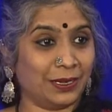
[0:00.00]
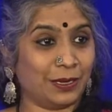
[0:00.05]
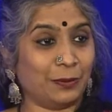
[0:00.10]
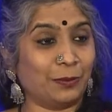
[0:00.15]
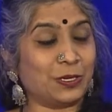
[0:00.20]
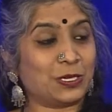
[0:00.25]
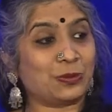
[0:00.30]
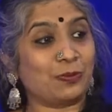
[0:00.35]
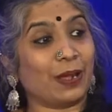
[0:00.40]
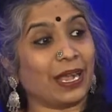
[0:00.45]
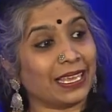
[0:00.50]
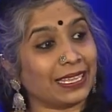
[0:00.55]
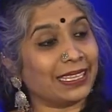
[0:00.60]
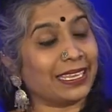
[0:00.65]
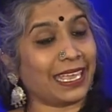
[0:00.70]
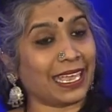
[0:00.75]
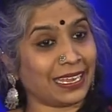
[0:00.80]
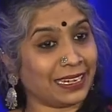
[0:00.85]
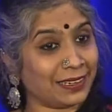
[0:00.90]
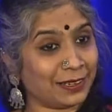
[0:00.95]
which by the
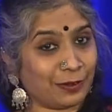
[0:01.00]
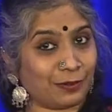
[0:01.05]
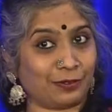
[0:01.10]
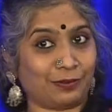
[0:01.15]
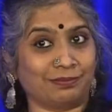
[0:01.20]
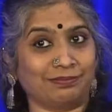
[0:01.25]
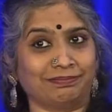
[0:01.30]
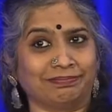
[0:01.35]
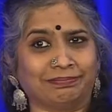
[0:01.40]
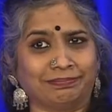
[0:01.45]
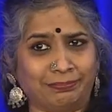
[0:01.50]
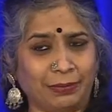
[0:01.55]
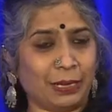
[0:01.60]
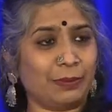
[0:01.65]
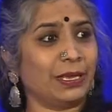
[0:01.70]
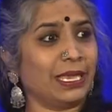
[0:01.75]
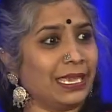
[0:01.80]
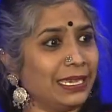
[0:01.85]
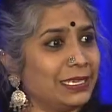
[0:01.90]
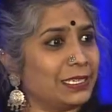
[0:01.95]
end of
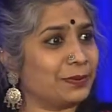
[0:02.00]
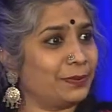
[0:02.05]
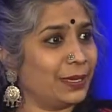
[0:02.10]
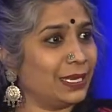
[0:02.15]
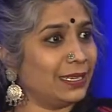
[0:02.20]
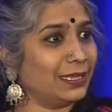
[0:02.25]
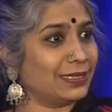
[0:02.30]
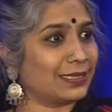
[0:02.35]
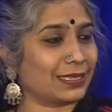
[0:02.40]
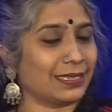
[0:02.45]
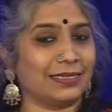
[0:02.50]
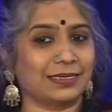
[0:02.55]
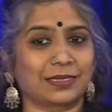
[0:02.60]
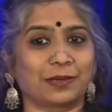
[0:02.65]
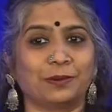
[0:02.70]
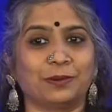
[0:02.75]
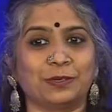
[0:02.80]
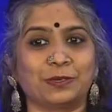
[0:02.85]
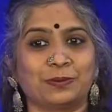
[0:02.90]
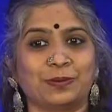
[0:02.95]
maybe 8 minutes is
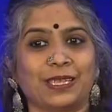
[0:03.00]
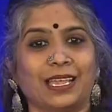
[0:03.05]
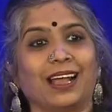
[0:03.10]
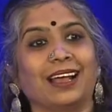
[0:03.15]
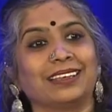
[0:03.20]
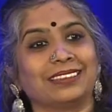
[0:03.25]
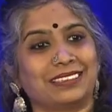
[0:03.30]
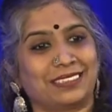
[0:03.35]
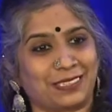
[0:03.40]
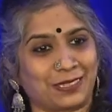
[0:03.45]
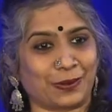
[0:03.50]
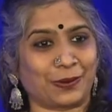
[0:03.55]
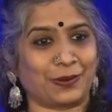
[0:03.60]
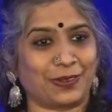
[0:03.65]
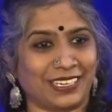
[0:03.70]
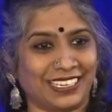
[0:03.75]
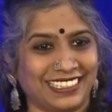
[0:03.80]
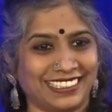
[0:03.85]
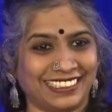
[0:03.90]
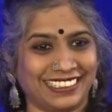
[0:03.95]
going to be our
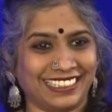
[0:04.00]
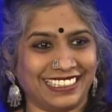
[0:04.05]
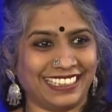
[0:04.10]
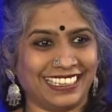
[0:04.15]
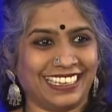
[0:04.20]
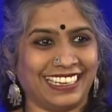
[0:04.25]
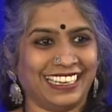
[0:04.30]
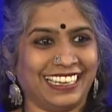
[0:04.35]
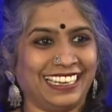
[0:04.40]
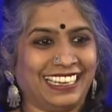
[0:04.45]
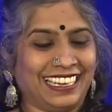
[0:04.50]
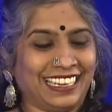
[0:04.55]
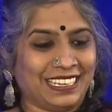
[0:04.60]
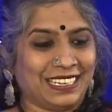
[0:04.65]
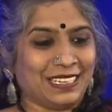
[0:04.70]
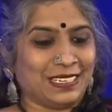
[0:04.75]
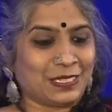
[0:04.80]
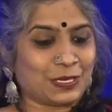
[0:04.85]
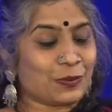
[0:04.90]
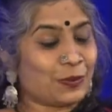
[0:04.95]
story.
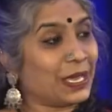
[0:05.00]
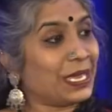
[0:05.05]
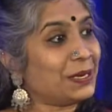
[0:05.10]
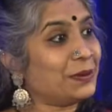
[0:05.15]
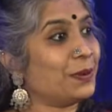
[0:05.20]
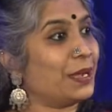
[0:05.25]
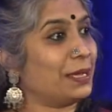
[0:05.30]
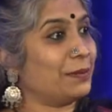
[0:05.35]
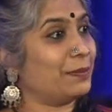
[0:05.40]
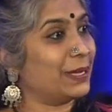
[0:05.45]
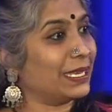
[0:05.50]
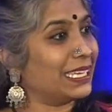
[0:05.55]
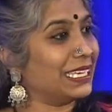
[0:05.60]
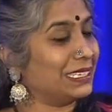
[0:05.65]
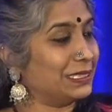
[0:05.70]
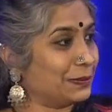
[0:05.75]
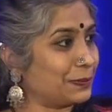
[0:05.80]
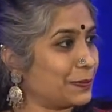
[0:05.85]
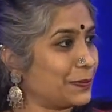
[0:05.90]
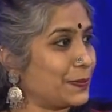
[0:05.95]
So where do I
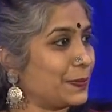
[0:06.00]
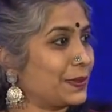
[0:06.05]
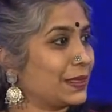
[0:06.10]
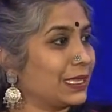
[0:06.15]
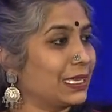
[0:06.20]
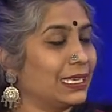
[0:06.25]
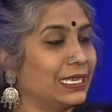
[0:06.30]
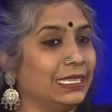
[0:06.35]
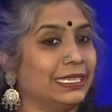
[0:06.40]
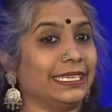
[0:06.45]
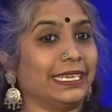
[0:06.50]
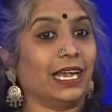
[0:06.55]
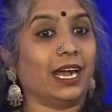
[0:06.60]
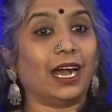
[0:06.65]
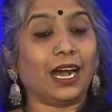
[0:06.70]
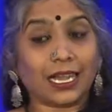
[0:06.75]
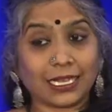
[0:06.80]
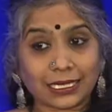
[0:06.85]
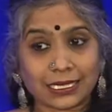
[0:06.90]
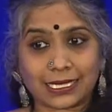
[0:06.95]
begin? The
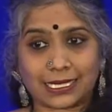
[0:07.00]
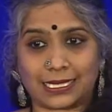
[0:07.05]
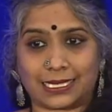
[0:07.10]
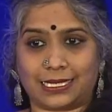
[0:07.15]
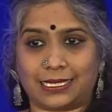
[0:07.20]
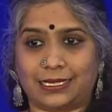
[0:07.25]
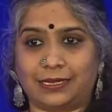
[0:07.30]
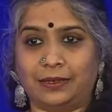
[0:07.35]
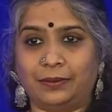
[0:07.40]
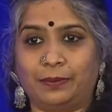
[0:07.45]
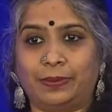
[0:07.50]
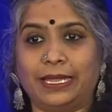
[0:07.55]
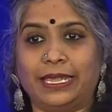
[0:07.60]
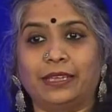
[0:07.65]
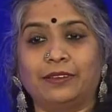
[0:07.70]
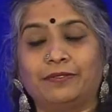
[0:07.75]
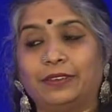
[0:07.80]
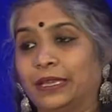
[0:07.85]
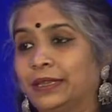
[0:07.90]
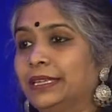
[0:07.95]
arts play
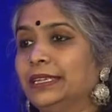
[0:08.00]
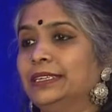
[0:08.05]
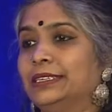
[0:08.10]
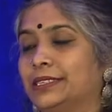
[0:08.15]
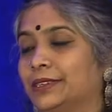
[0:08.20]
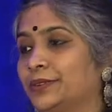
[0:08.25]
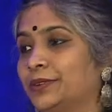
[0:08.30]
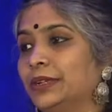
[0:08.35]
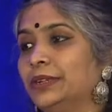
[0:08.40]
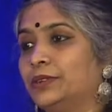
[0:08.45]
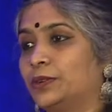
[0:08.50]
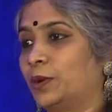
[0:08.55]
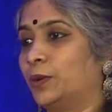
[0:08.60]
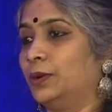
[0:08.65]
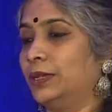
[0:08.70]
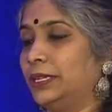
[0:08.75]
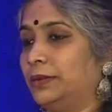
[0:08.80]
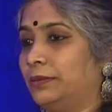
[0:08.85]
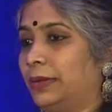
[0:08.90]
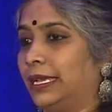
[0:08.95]
a very integral role
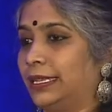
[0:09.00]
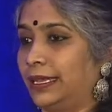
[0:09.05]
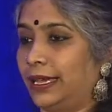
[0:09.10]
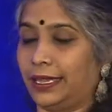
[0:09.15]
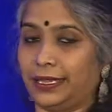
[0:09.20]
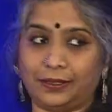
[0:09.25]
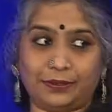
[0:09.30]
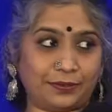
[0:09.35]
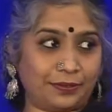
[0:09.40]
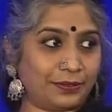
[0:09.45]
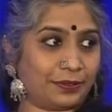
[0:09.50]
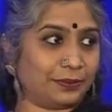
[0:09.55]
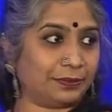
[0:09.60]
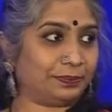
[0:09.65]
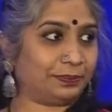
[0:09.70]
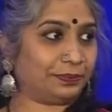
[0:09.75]
in my life.